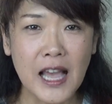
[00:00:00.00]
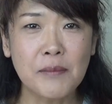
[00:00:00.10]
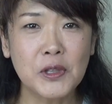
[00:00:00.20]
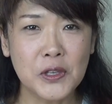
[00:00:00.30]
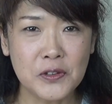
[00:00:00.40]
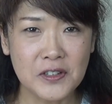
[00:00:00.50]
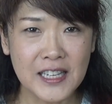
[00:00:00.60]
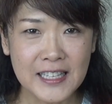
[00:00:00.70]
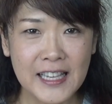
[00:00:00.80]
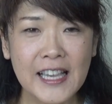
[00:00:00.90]
I'm
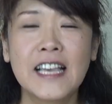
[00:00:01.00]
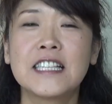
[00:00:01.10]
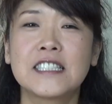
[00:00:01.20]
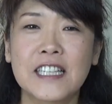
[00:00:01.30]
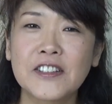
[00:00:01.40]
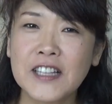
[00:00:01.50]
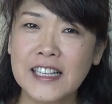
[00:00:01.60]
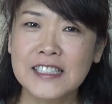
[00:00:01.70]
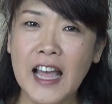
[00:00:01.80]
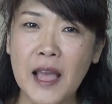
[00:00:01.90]
Yuri. See you
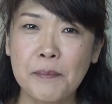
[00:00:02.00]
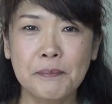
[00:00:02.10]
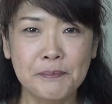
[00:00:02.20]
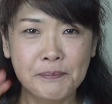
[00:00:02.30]
next time.